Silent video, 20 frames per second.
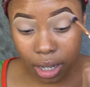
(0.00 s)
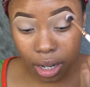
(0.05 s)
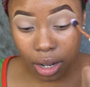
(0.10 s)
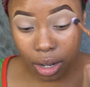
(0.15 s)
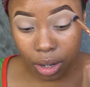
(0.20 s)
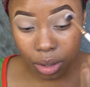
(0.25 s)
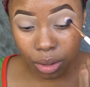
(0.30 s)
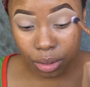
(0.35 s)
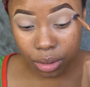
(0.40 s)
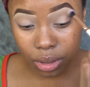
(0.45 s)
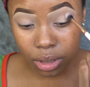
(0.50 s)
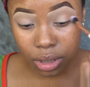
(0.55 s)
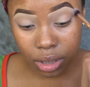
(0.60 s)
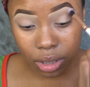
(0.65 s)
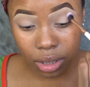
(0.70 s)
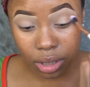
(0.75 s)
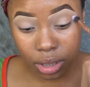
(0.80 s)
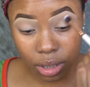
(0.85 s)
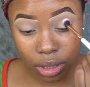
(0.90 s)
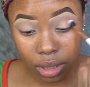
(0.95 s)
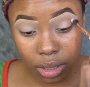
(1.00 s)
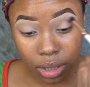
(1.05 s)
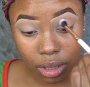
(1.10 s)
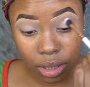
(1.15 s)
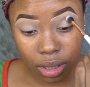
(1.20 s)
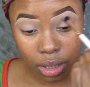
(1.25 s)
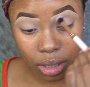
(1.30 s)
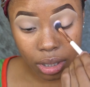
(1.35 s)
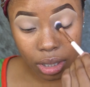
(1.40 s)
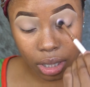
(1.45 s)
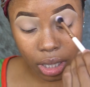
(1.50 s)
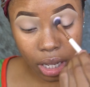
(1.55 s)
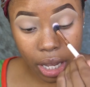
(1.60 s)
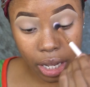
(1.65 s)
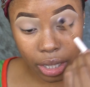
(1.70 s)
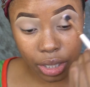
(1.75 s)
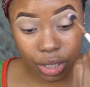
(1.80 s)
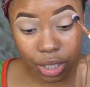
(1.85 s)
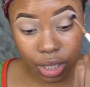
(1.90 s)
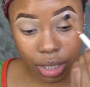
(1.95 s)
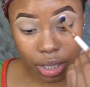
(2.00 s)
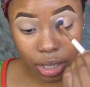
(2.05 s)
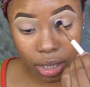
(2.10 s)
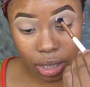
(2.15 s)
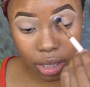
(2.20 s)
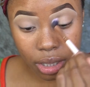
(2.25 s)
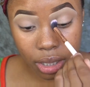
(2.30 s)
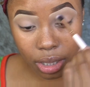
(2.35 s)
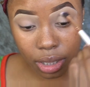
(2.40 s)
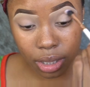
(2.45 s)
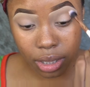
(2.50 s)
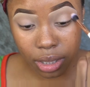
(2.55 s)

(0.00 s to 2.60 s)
out the edges.